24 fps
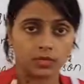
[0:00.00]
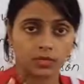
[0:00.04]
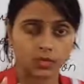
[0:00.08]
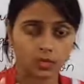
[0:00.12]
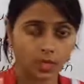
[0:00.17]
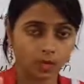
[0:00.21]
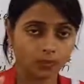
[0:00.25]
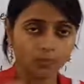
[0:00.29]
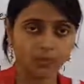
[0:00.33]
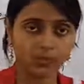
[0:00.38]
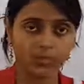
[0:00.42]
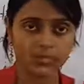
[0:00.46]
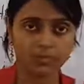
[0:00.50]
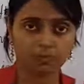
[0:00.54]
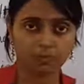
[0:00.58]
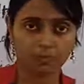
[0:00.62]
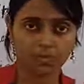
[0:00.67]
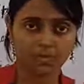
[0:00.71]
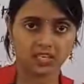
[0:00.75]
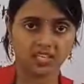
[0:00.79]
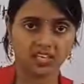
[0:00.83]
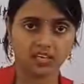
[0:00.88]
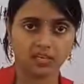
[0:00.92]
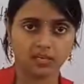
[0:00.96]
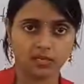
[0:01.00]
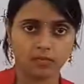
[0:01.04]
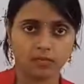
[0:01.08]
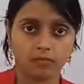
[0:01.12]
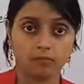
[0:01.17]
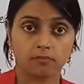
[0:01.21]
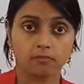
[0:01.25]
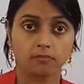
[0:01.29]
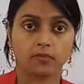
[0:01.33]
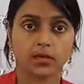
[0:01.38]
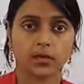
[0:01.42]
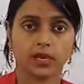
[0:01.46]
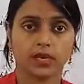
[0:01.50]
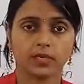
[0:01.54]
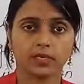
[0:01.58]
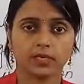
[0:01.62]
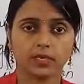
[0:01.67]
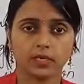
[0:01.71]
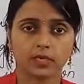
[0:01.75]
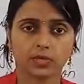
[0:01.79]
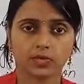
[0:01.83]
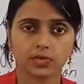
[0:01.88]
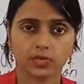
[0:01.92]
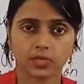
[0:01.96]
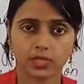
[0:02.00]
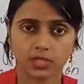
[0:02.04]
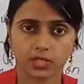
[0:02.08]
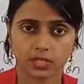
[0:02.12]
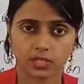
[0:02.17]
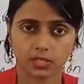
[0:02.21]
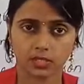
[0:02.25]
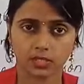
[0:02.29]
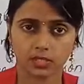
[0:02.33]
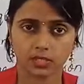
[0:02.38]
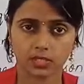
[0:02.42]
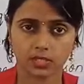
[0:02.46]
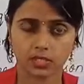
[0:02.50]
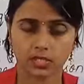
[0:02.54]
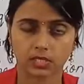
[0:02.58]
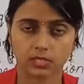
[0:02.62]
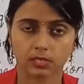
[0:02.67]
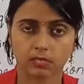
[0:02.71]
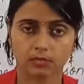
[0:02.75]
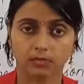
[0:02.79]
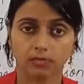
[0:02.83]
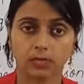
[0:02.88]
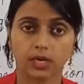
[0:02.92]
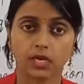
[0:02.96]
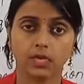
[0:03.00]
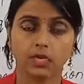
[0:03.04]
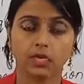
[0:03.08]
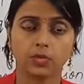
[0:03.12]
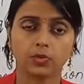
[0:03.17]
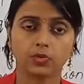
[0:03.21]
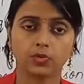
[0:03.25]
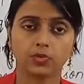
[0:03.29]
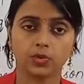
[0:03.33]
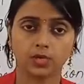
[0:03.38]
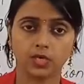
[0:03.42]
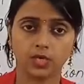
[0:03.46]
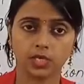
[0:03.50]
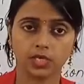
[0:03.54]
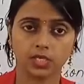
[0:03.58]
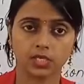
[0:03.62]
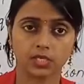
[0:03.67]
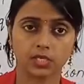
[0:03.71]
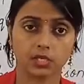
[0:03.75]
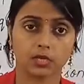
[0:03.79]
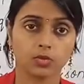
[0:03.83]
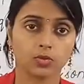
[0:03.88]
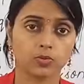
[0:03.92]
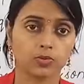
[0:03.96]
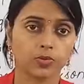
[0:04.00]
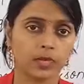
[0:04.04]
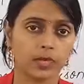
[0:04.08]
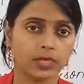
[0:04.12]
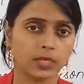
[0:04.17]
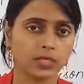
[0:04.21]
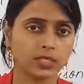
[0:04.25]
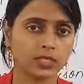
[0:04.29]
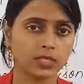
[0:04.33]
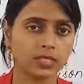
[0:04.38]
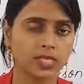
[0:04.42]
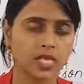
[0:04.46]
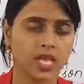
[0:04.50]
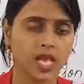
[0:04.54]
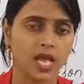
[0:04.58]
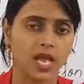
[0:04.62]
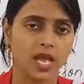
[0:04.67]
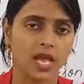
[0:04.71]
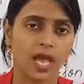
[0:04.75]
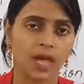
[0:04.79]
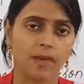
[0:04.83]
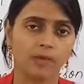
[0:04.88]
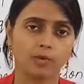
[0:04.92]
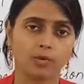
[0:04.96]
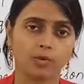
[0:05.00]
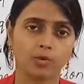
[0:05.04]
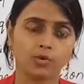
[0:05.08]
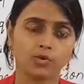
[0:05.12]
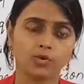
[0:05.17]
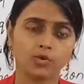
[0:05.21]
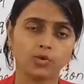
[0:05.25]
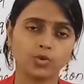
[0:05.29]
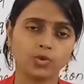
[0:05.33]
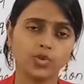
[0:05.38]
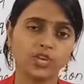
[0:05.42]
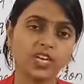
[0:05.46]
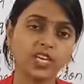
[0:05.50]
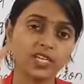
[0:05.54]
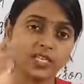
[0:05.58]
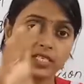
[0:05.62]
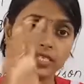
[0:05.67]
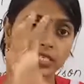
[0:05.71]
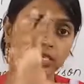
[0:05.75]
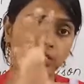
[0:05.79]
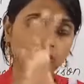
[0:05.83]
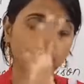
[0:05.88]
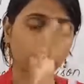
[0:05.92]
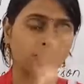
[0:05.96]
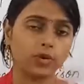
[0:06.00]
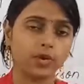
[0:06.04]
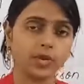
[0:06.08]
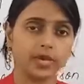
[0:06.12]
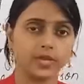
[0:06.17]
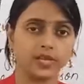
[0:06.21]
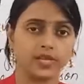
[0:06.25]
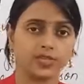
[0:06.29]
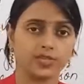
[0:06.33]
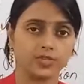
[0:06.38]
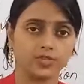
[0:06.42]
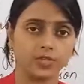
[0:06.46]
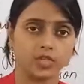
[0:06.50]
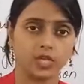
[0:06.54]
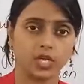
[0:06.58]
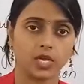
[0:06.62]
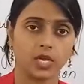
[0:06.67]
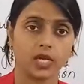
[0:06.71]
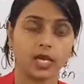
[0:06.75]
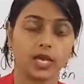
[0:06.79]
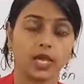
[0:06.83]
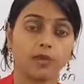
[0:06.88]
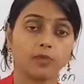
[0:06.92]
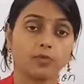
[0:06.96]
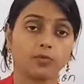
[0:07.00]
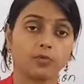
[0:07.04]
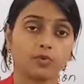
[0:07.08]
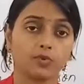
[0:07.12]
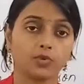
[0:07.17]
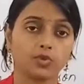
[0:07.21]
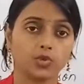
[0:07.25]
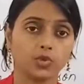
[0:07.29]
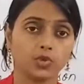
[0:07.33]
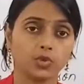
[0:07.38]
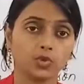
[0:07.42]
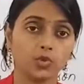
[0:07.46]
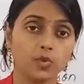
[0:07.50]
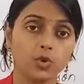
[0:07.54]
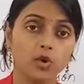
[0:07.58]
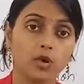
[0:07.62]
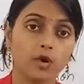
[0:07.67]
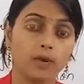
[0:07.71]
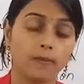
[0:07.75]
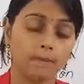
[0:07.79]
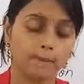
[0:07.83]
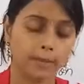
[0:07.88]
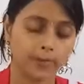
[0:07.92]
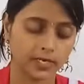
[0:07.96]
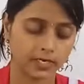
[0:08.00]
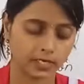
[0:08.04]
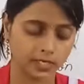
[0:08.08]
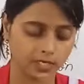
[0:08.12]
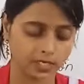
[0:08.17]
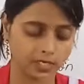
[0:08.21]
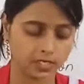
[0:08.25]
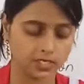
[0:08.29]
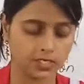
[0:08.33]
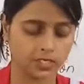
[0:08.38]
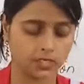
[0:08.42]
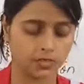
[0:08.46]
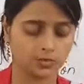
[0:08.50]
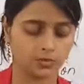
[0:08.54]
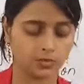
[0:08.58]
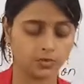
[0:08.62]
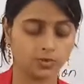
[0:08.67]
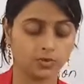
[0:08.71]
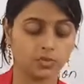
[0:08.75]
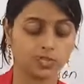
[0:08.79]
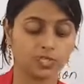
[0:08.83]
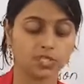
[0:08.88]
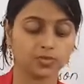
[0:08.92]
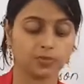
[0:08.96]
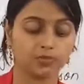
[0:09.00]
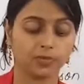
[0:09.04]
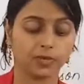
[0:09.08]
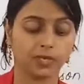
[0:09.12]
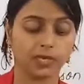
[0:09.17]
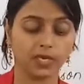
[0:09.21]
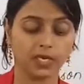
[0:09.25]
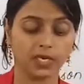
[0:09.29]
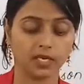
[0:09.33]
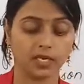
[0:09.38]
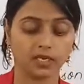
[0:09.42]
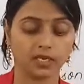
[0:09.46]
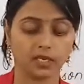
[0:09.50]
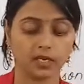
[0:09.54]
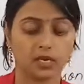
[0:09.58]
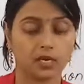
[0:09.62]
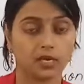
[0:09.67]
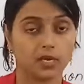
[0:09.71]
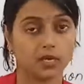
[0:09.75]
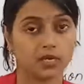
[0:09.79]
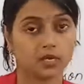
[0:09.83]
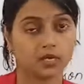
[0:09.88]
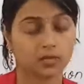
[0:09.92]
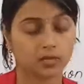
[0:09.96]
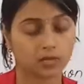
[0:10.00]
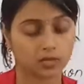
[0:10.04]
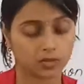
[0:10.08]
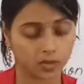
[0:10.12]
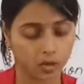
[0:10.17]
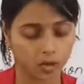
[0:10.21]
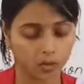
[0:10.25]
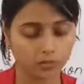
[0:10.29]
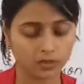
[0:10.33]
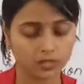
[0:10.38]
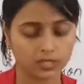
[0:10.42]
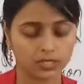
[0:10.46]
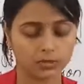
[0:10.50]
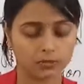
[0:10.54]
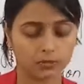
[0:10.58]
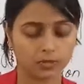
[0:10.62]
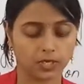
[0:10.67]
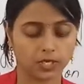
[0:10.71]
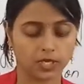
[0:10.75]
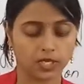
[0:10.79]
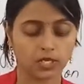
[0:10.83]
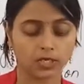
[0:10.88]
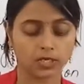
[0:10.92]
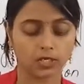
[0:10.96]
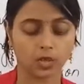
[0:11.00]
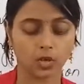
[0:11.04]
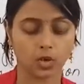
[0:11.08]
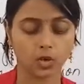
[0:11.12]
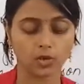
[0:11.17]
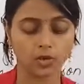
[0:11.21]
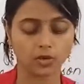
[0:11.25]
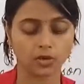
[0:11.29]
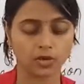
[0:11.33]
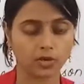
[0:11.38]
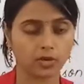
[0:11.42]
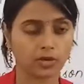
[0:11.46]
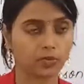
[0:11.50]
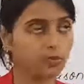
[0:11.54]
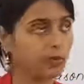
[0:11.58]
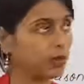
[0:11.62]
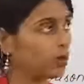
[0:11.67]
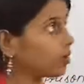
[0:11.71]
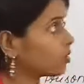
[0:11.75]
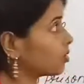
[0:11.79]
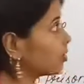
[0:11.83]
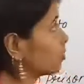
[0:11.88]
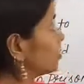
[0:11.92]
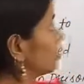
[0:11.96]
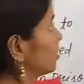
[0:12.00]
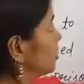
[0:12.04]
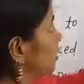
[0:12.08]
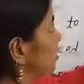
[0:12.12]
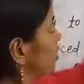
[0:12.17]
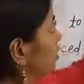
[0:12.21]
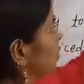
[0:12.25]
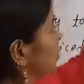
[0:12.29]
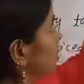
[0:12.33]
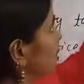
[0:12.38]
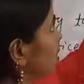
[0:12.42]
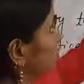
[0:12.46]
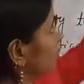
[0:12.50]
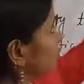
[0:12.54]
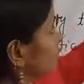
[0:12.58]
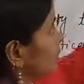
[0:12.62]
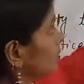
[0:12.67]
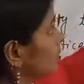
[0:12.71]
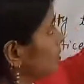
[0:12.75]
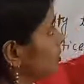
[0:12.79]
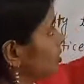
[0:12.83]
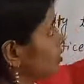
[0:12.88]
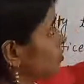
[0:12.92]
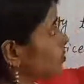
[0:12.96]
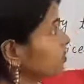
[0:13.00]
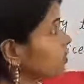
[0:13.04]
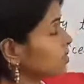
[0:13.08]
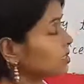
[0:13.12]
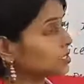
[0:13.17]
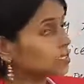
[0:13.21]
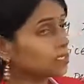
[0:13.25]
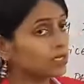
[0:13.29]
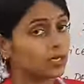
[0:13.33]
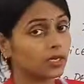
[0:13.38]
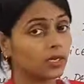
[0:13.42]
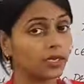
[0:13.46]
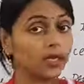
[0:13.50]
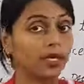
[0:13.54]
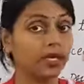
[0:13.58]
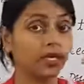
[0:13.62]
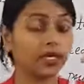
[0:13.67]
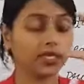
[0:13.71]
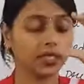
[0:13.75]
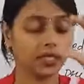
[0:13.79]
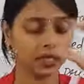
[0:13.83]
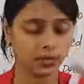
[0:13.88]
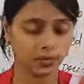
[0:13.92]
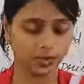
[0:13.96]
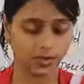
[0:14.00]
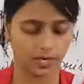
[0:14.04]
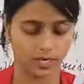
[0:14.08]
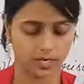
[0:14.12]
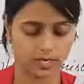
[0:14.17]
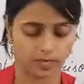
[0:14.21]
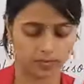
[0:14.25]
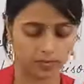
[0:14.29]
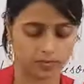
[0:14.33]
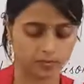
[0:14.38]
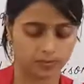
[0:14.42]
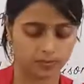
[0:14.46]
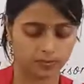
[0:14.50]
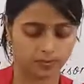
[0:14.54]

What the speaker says: Tom is speaking, mind your questions, mind your words, otherwise I am going to hit your head, I am going to punish you. Who is speaking? Tom is speaking, knock your block. Knock your block means hit your head.